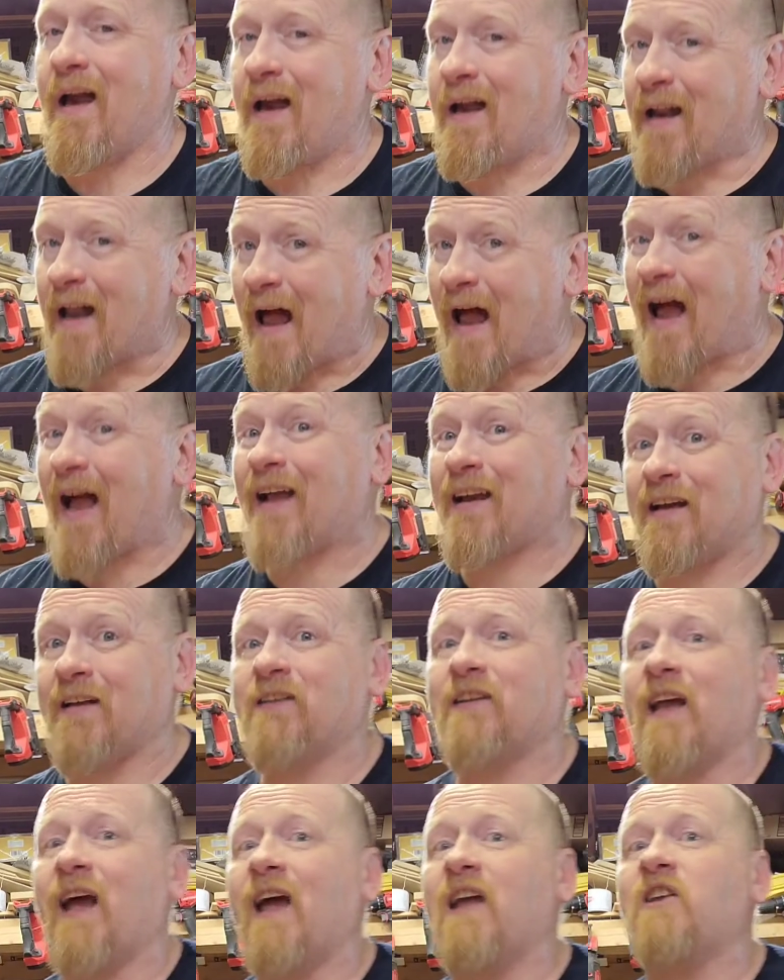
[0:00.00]
And I
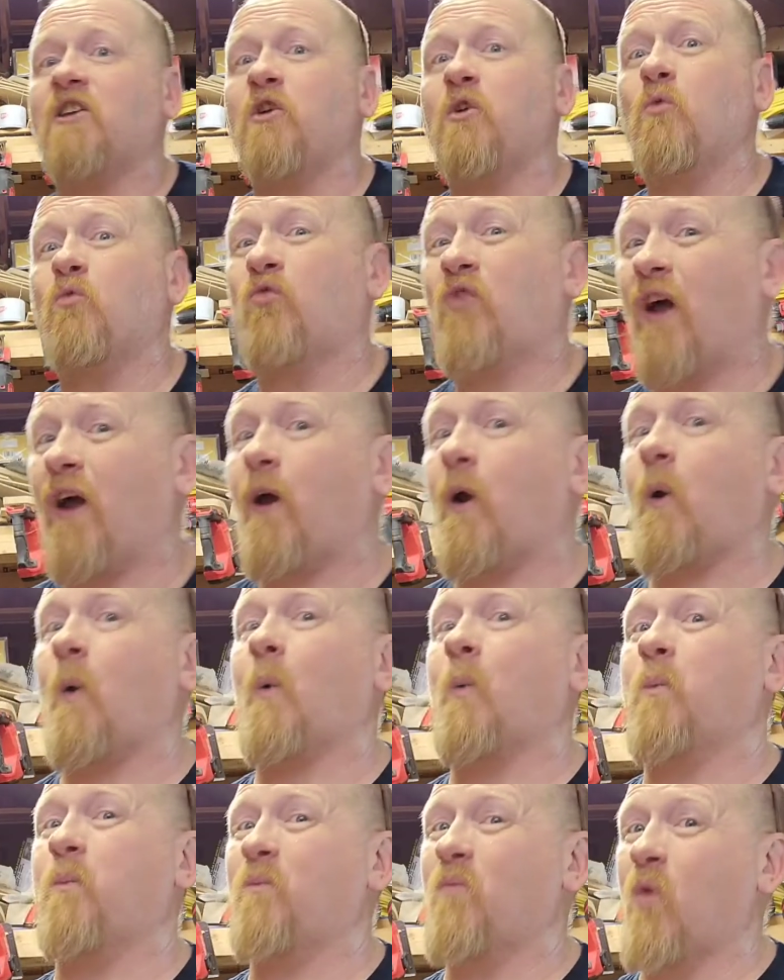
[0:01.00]
can tell you
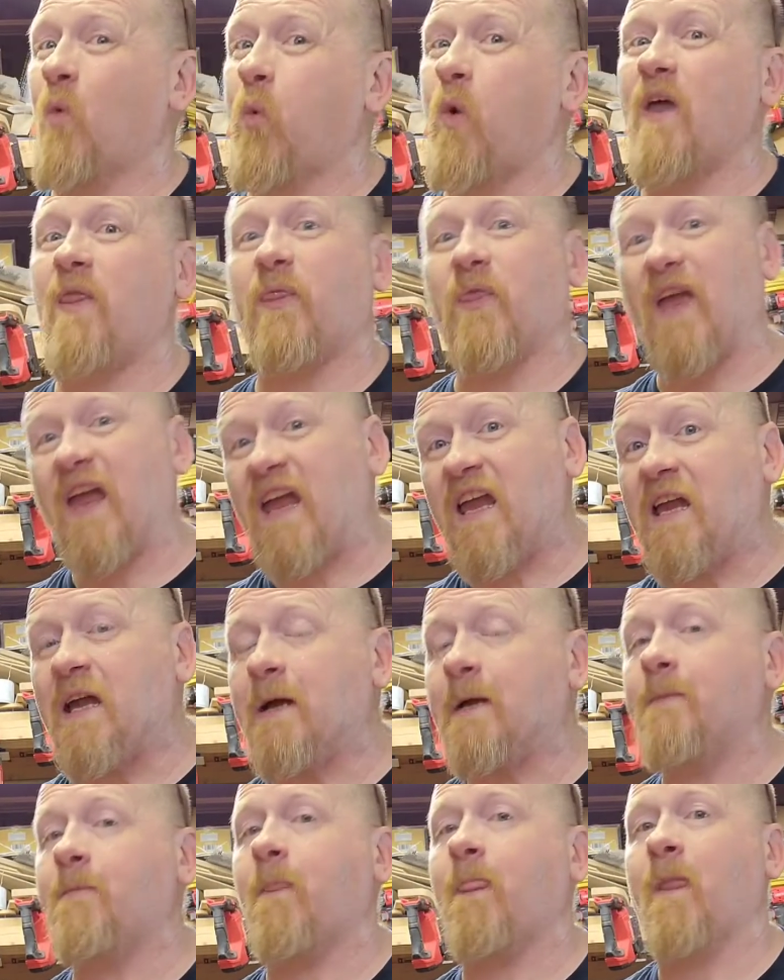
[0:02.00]
they're
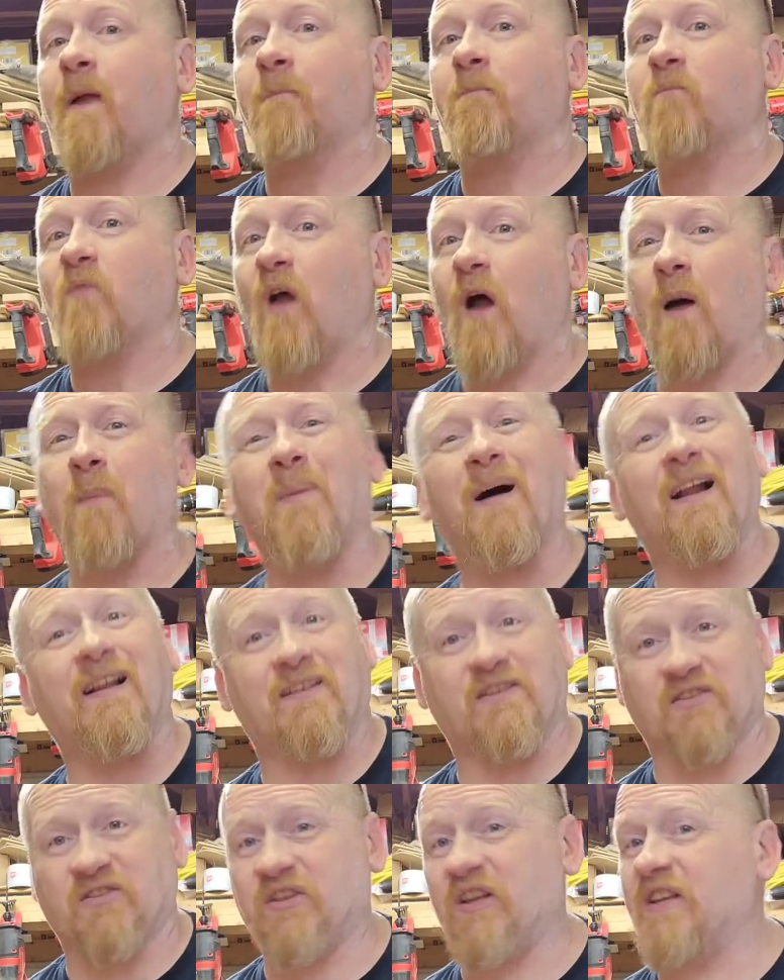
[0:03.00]
within
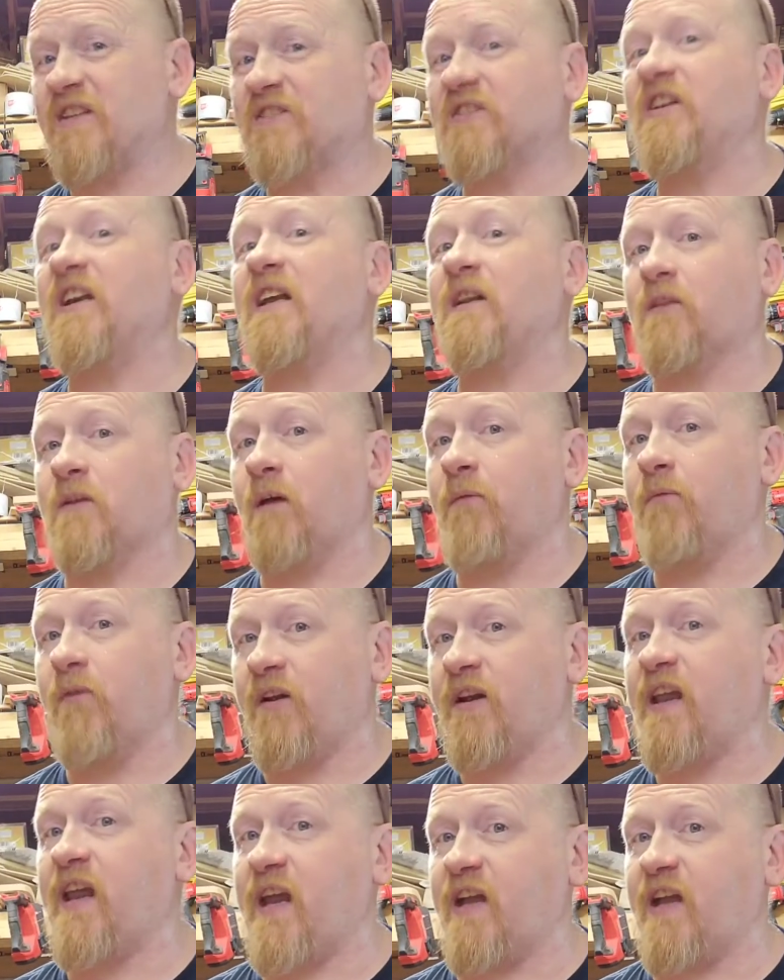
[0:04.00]
about 1/16 of an